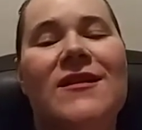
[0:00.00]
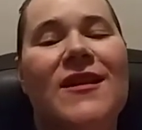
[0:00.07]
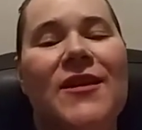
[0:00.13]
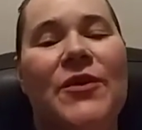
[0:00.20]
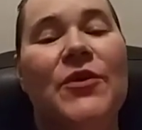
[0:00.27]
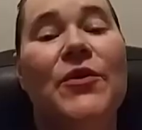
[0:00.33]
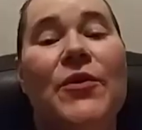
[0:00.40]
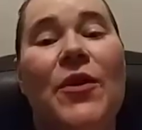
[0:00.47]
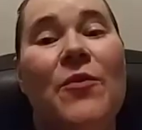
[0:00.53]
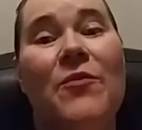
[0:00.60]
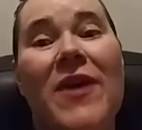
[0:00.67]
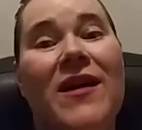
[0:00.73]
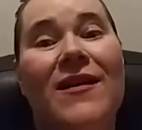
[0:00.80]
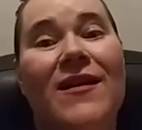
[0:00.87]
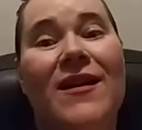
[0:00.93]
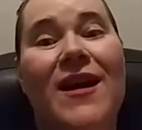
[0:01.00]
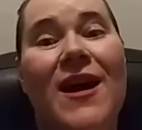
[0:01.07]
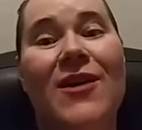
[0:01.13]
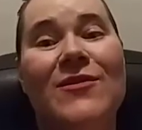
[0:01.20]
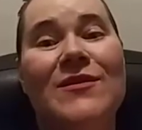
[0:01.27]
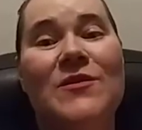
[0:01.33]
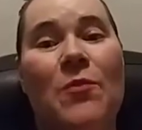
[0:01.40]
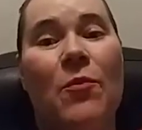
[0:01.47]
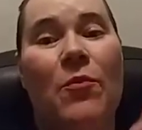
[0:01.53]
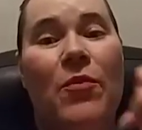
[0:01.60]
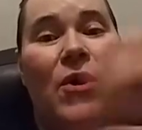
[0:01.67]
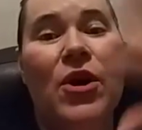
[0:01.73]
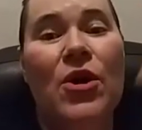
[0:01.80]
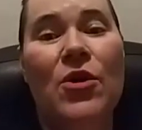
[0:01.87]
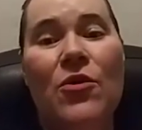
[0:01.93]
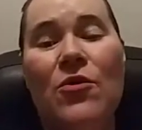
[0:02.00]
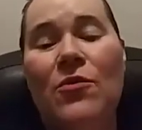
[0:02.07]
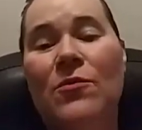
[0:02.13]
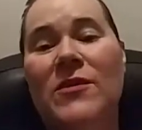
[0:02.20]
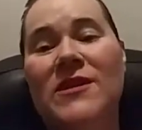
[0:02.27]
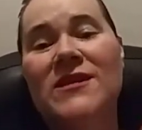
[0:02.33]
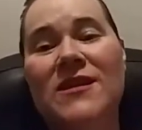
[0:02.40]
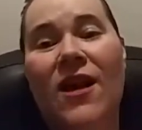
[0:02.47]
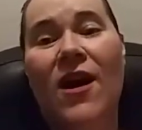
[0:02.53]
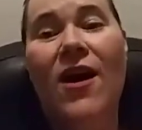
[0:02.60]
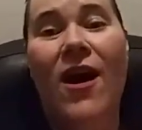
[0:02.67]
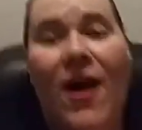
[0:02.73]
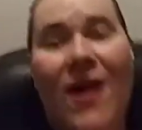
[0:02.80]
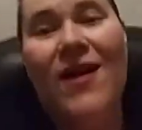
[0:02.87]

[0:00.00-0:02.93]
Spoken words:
Your own bank accounts, boom, it's gone.